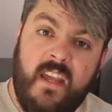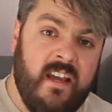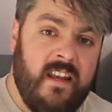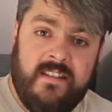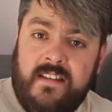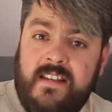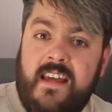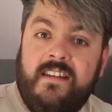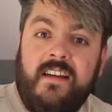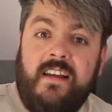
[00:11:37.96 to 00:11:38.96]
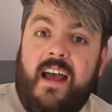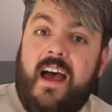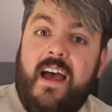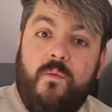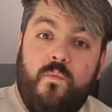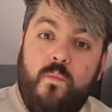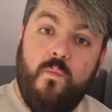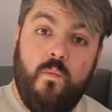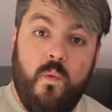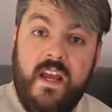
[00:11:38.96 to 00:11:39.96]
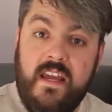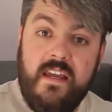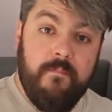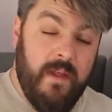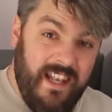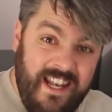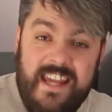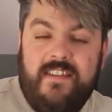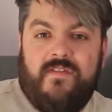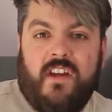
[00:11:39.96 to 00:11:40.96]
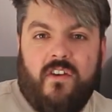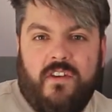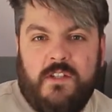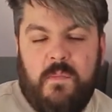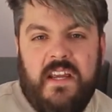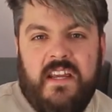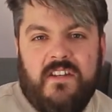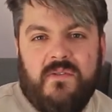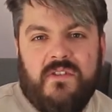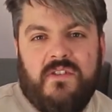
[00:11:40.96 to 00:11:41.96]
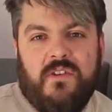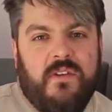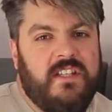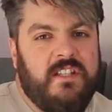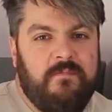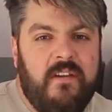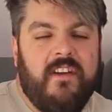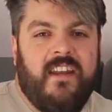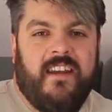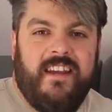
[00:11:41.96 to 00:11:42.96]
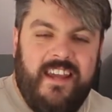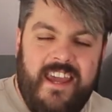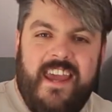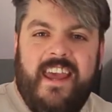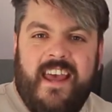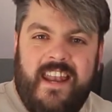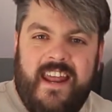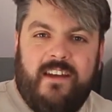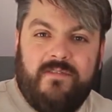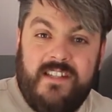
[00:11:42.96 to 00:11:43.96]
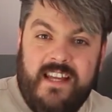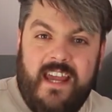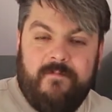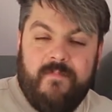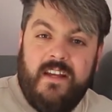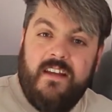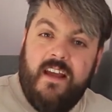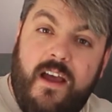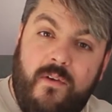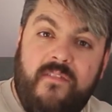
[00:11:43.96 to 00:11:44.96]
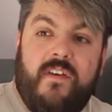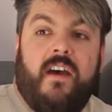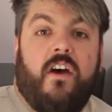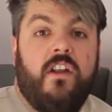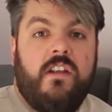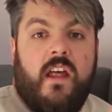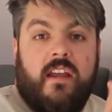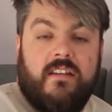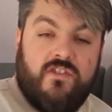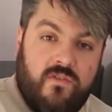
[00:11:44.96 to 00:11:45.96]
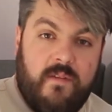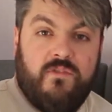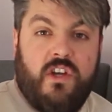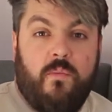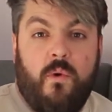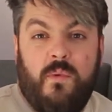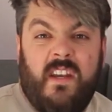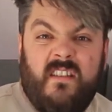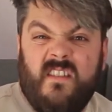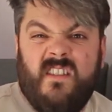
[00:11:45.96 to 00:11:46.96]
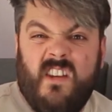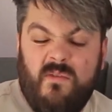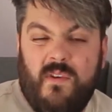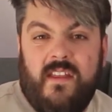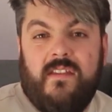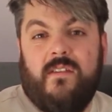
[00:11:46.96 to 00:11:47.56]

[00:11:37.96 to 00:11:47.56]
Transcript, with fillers: And as I said, uh, we believe that God is speaking to us through His Spirit here and now today. However, unlike Scripture, what we need to do with